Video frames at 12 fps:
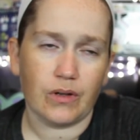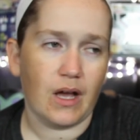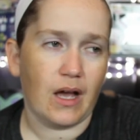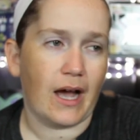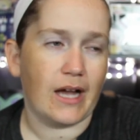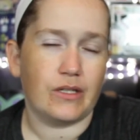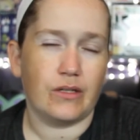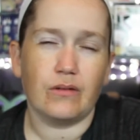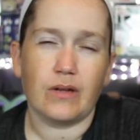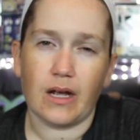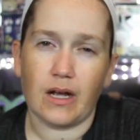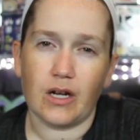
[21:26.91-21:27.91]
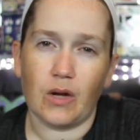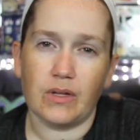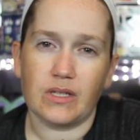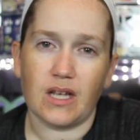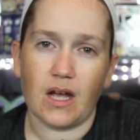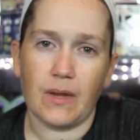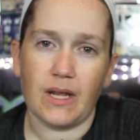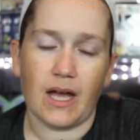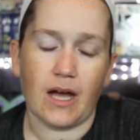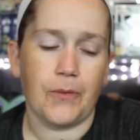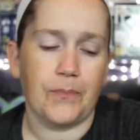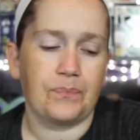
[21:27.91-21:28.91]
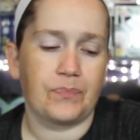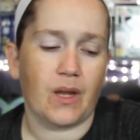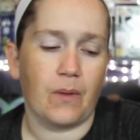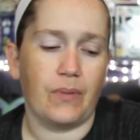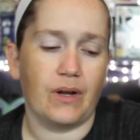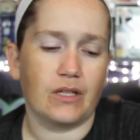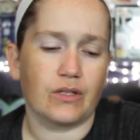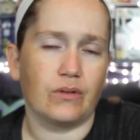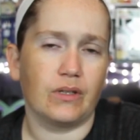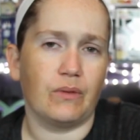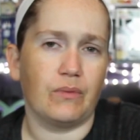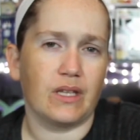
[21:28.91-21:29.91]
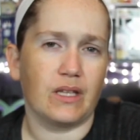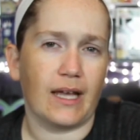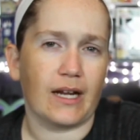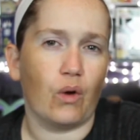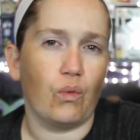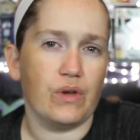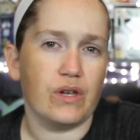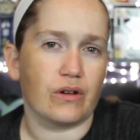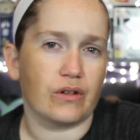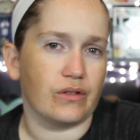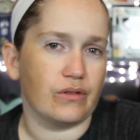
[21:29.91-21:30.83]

I do kind of know what's coming out, but it's only within like a week or two.